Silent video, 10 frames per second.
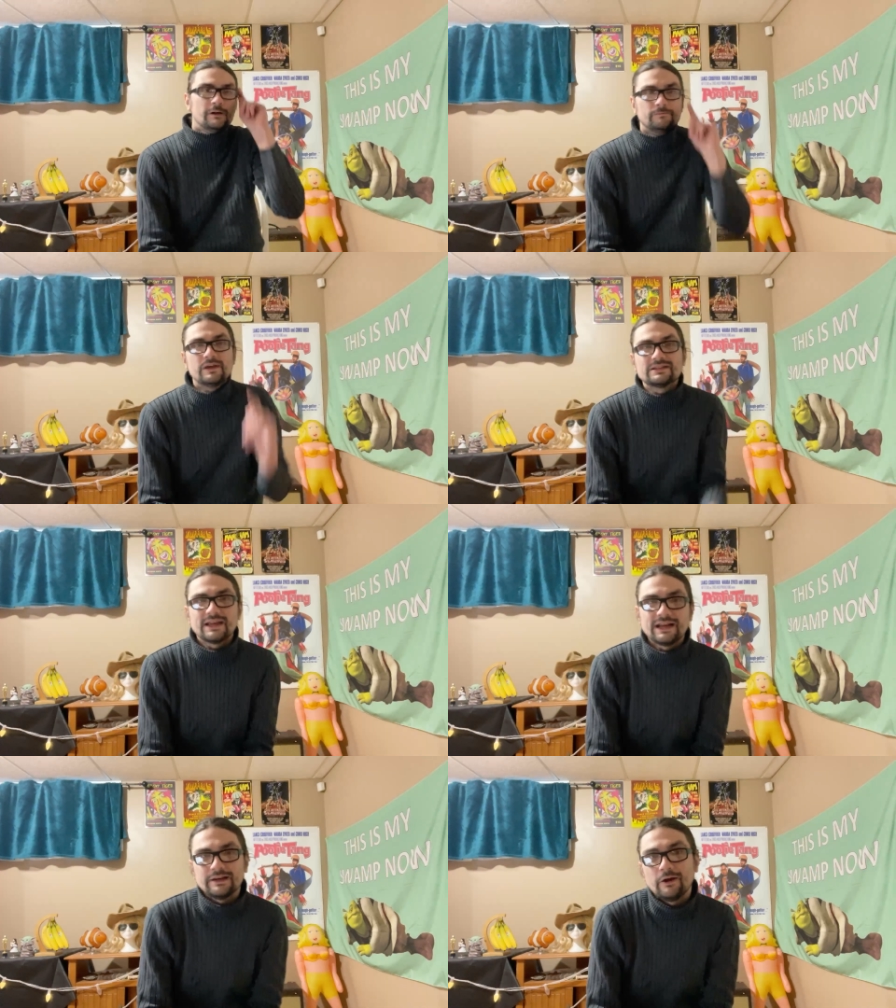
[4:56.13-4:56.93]
This
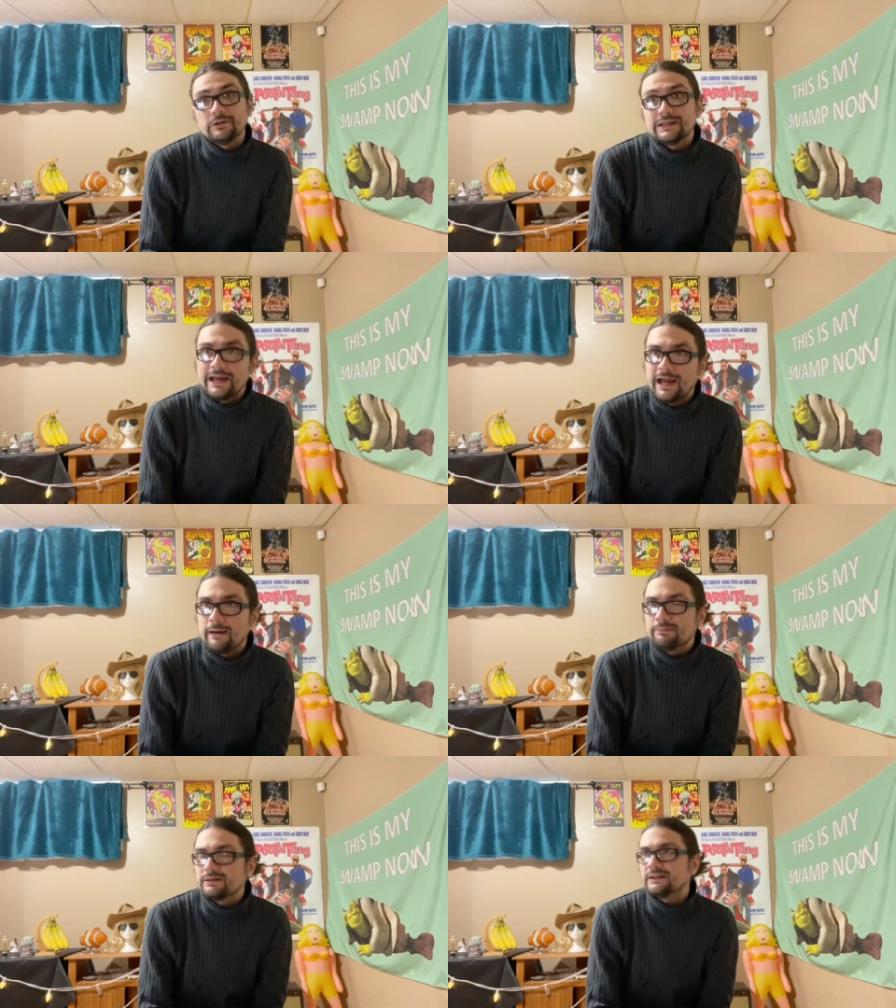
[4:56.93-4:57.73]
ain't no The
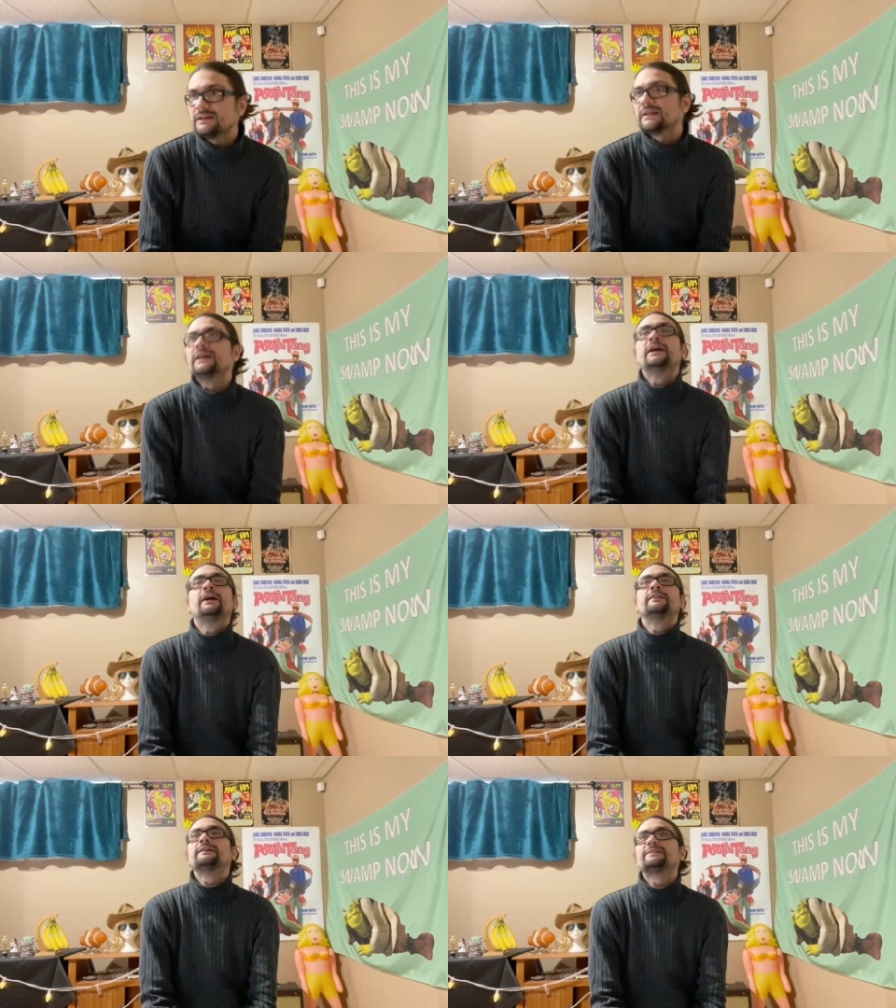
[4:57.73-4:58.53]
Happening.
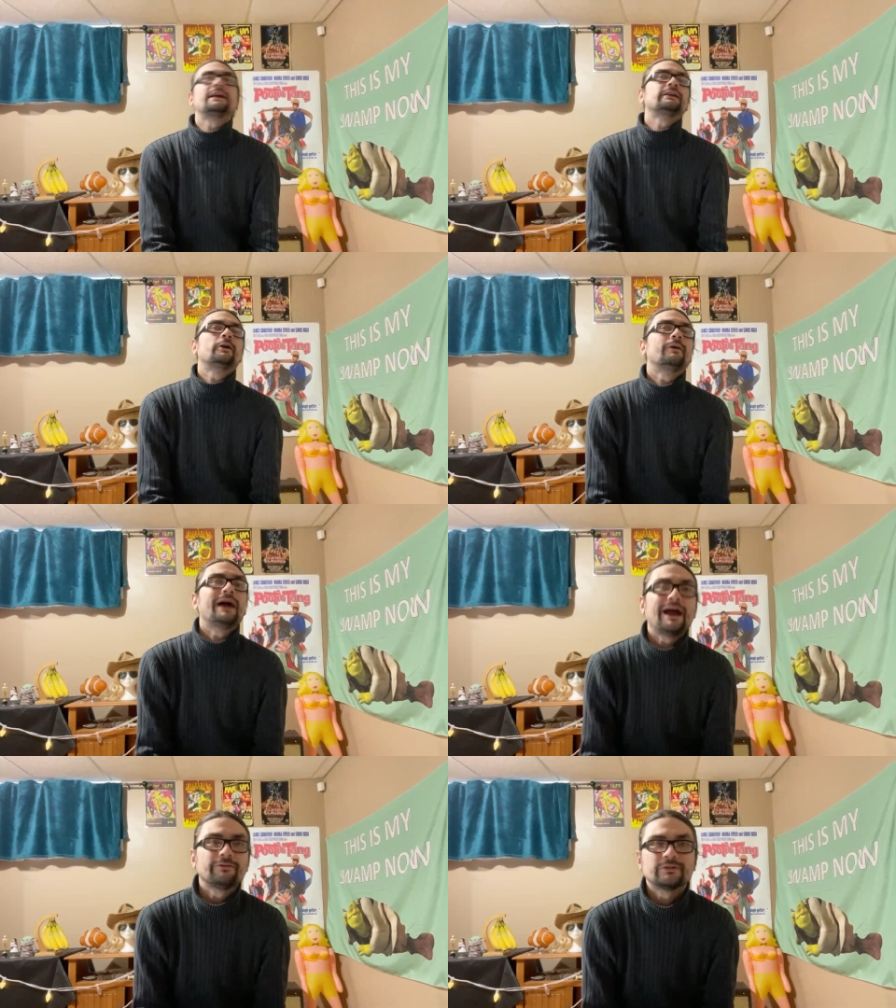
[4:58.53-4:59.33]
This ain't no
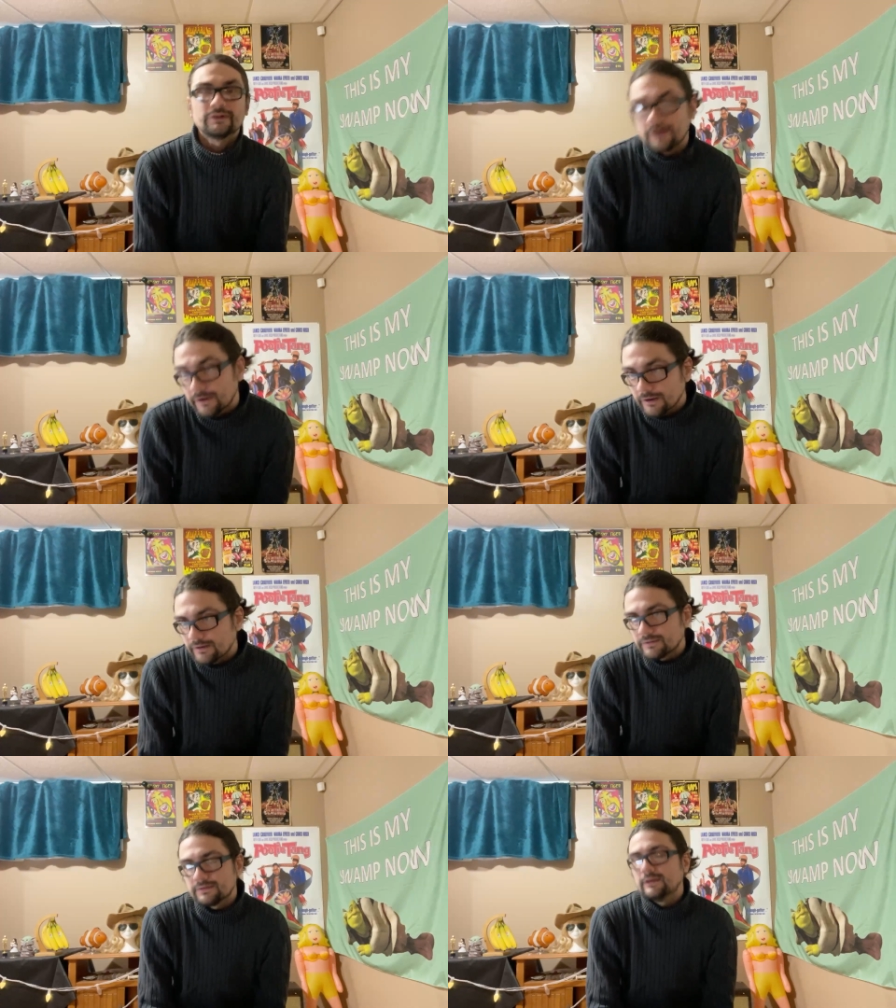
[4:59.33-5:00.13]
After
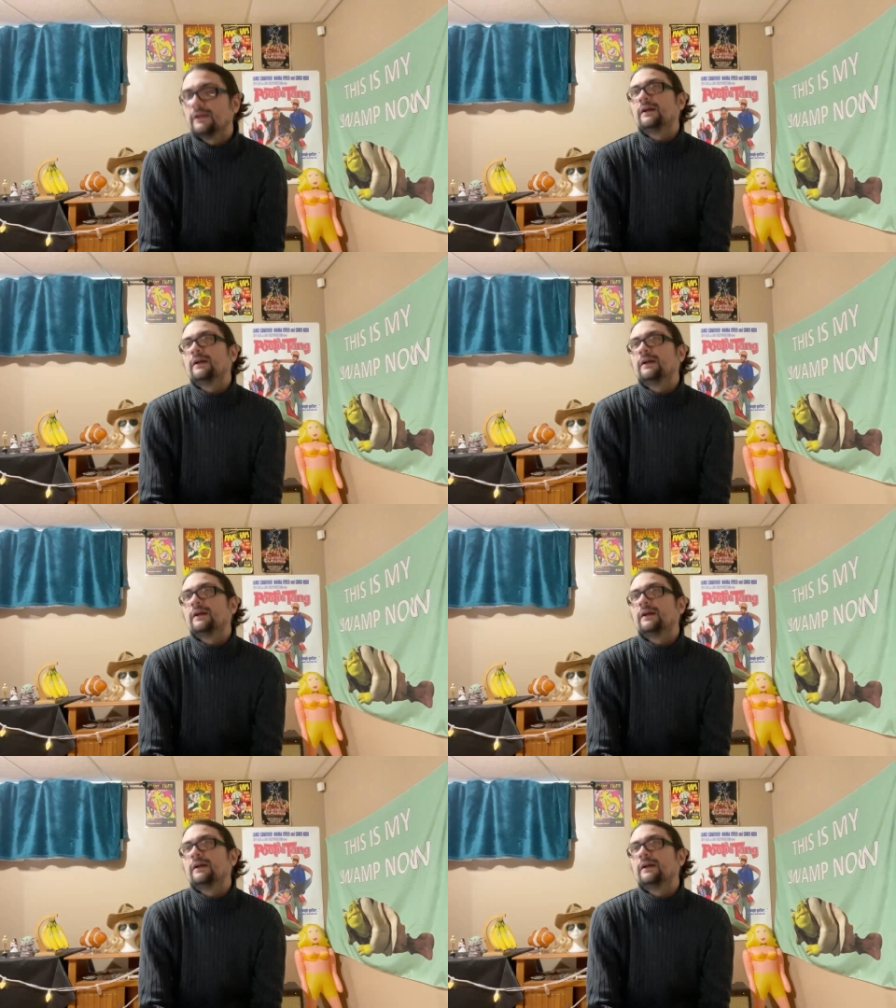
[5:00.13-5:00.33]
Earth.